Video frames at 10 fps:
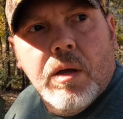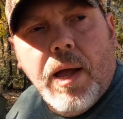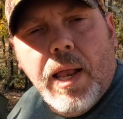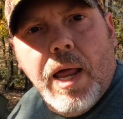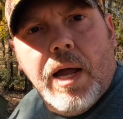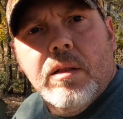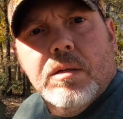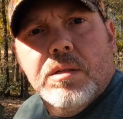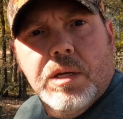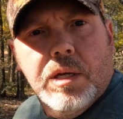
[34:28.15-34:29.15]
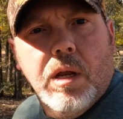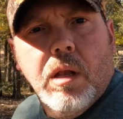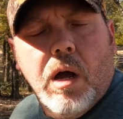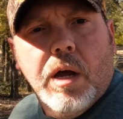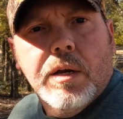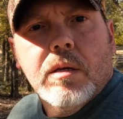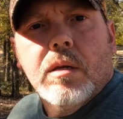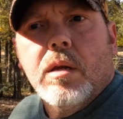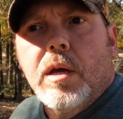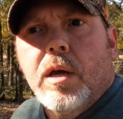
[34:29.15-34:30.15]
I like this tent a lot.
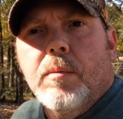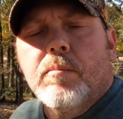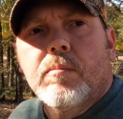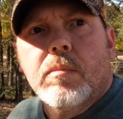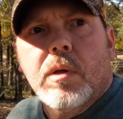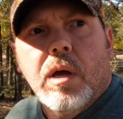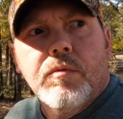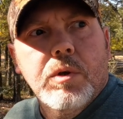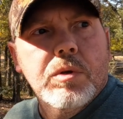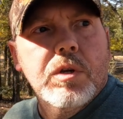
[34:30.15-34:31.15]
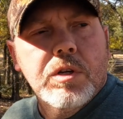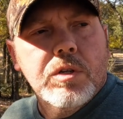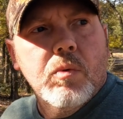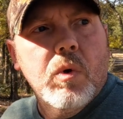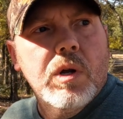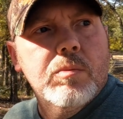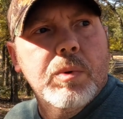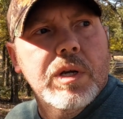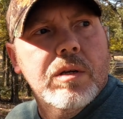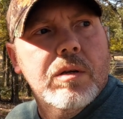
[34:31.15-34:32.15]
I've used it just the once,
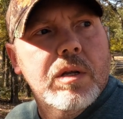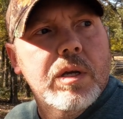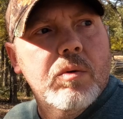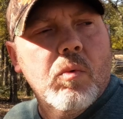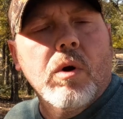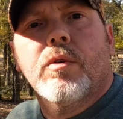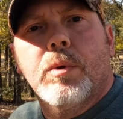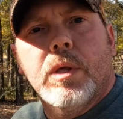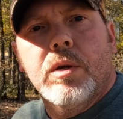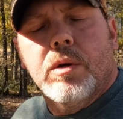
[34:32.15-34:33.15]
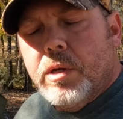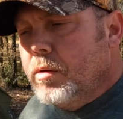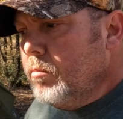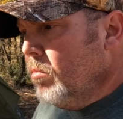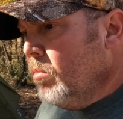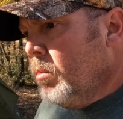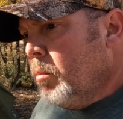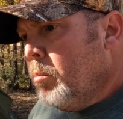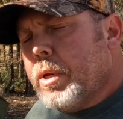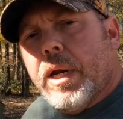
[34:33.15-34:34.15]
but it worked really good.
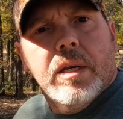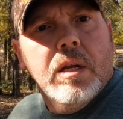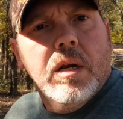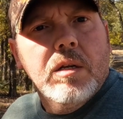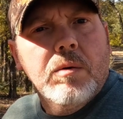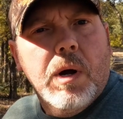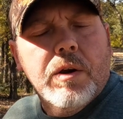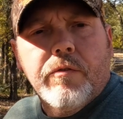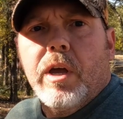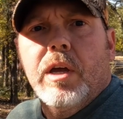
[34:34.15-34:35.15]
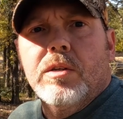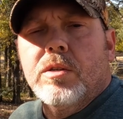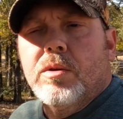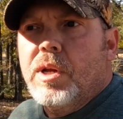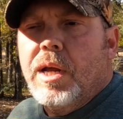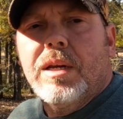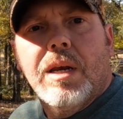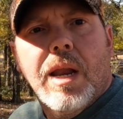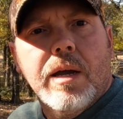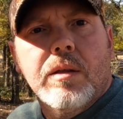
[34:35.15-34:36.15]
But I did a little modifications to it. I didn't
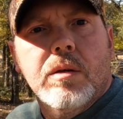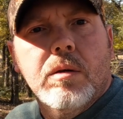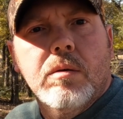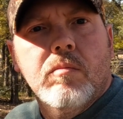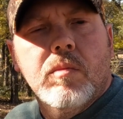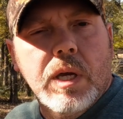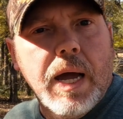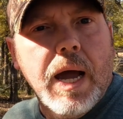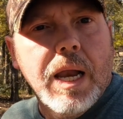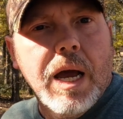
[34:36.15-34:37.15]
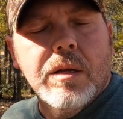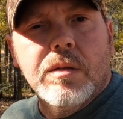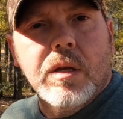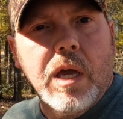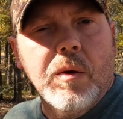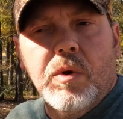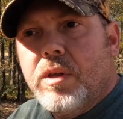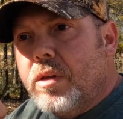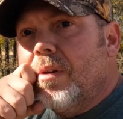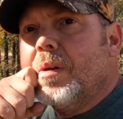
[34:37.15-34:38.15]
like the guy lines that came with
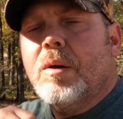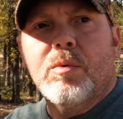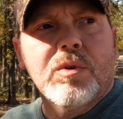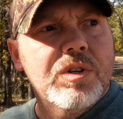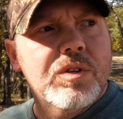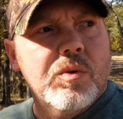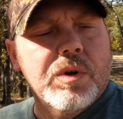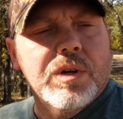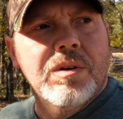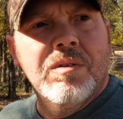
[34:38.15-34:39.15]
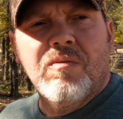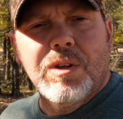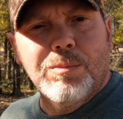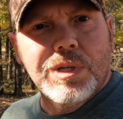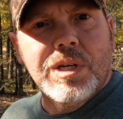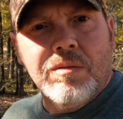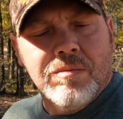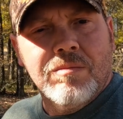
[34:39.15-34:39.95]
it. They were just sort of flimsy.